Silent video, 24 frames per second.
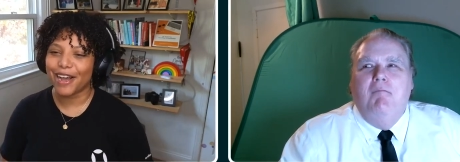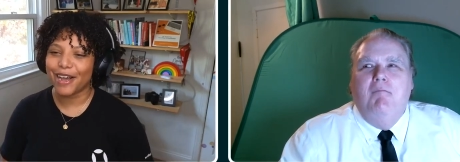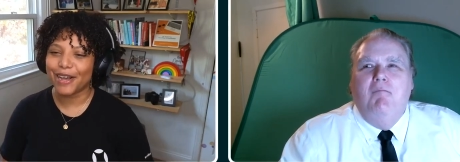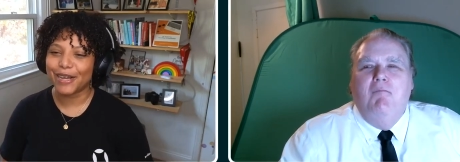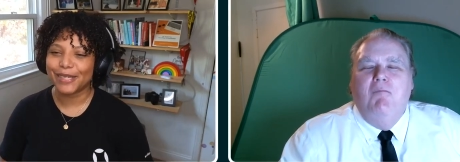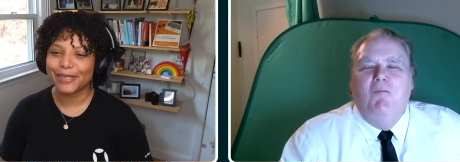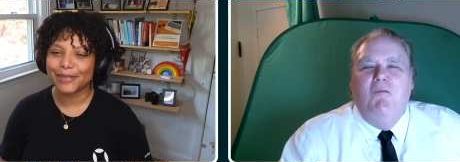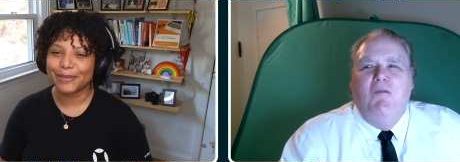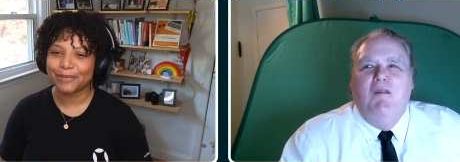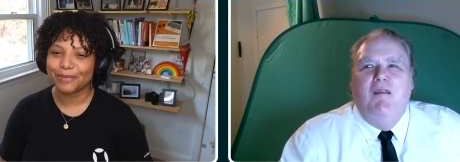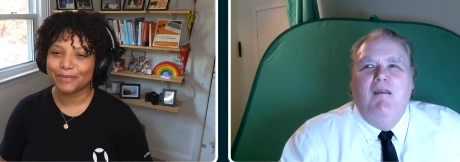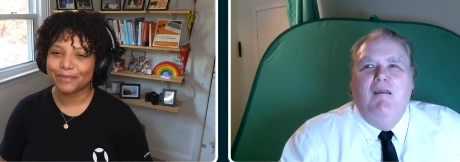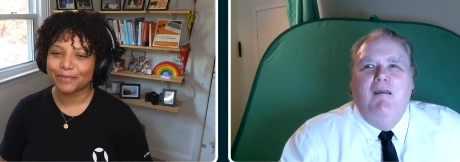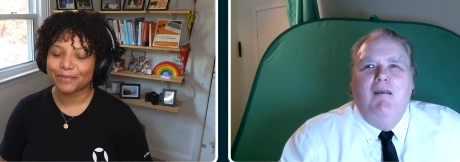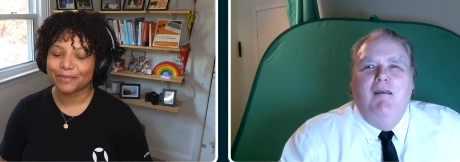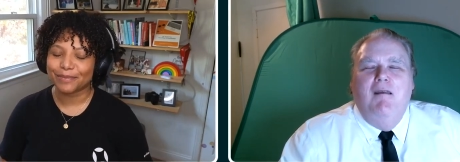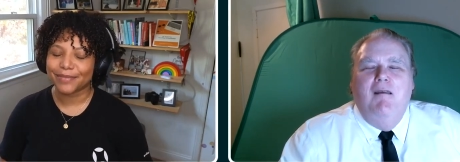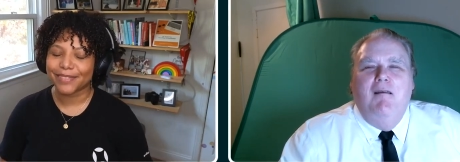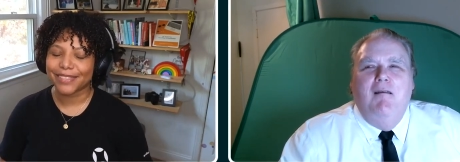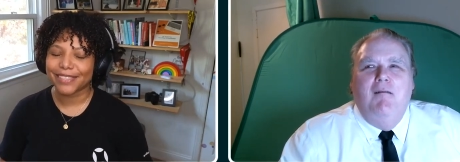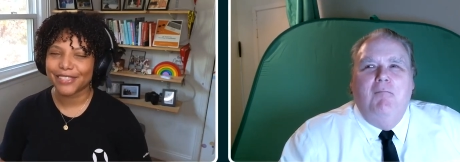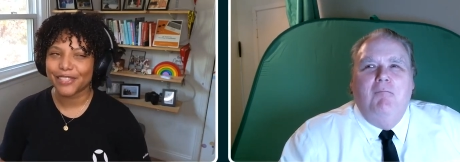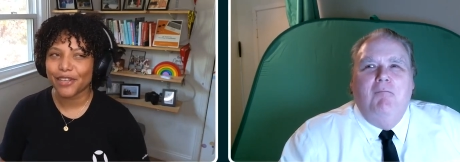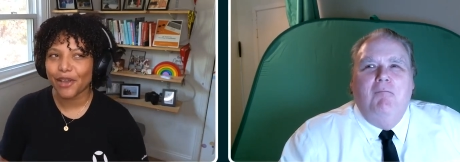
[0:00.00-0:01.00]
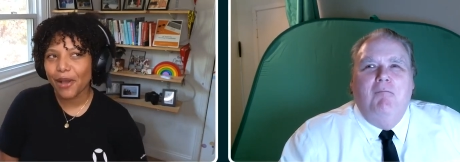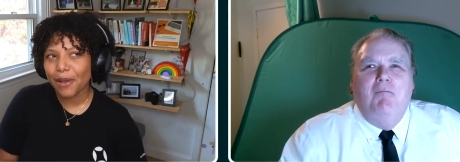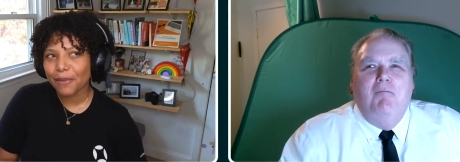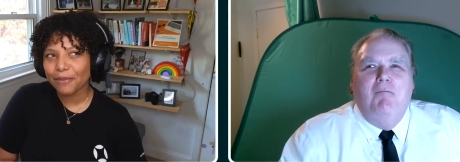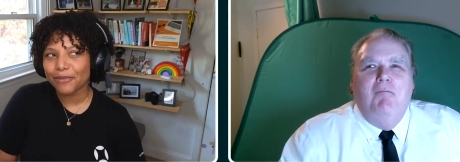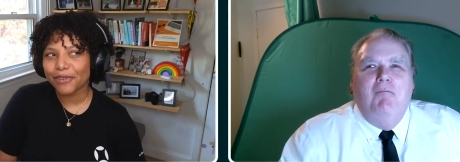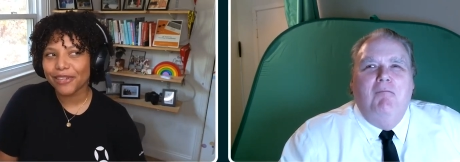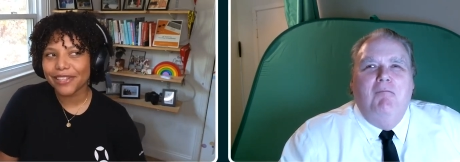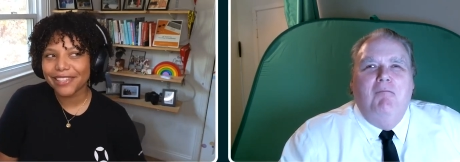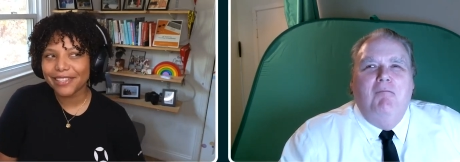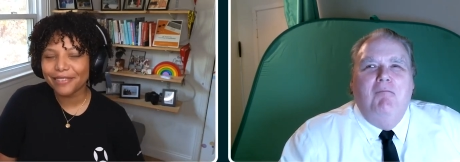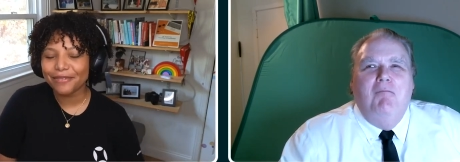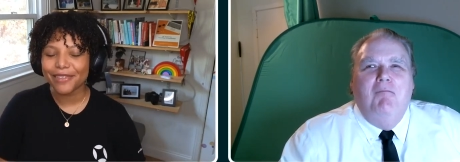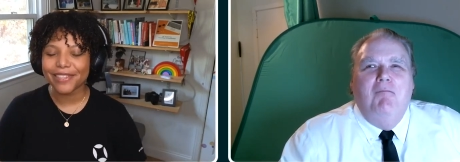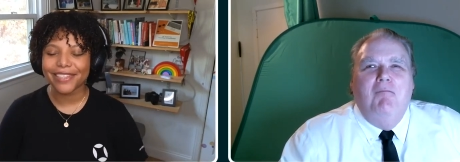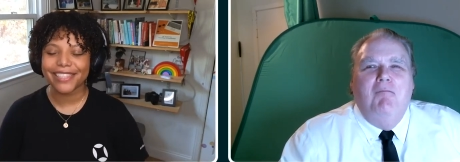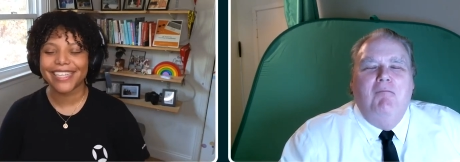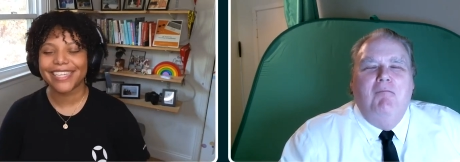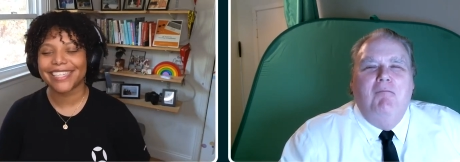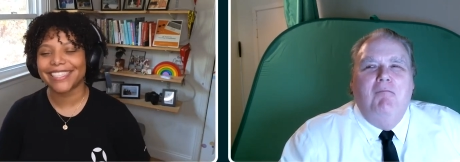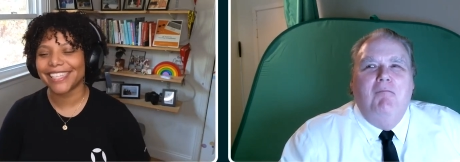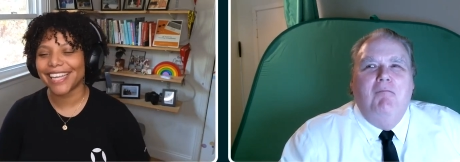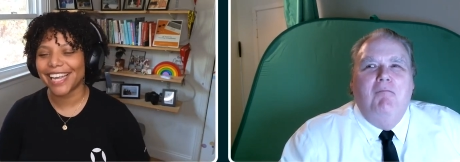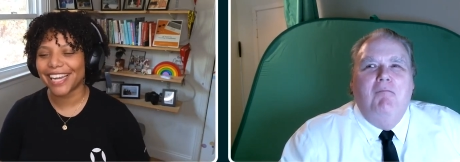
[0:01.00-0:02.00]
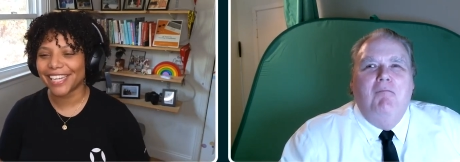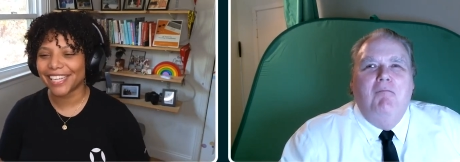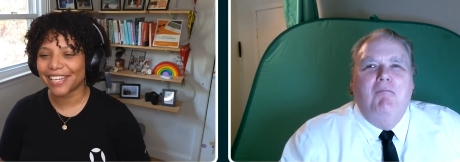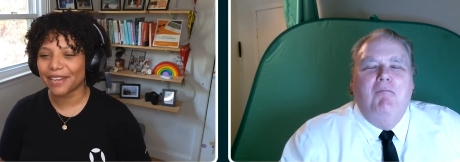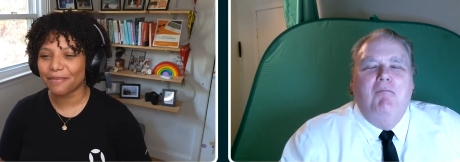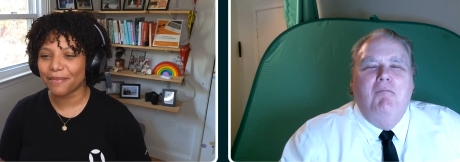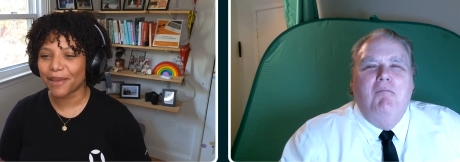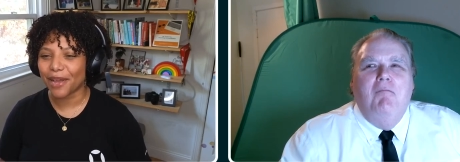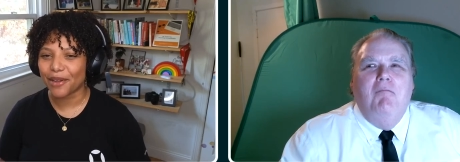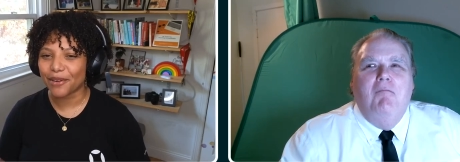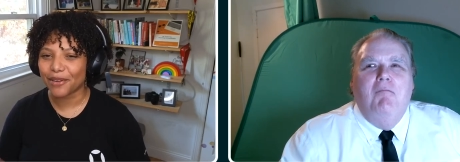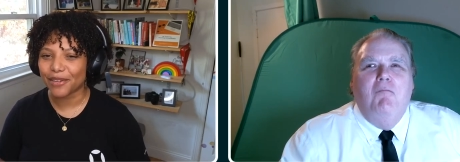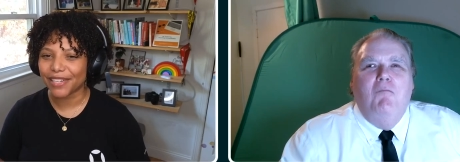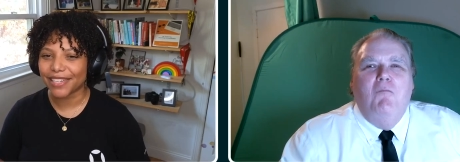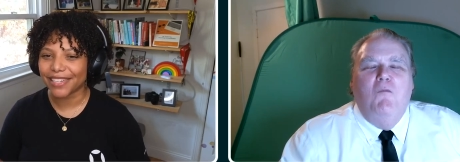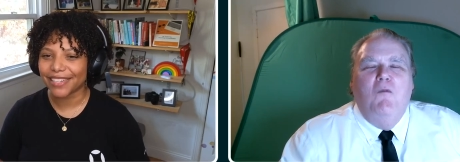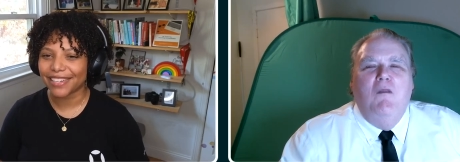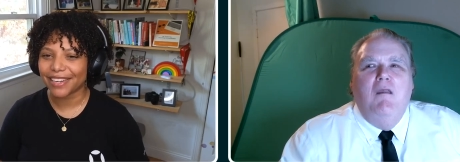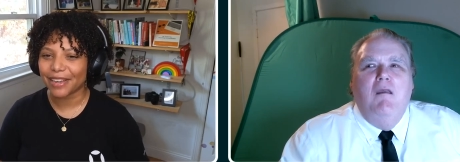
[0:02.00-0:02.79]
Speaker 1: Um. So I'm really excited about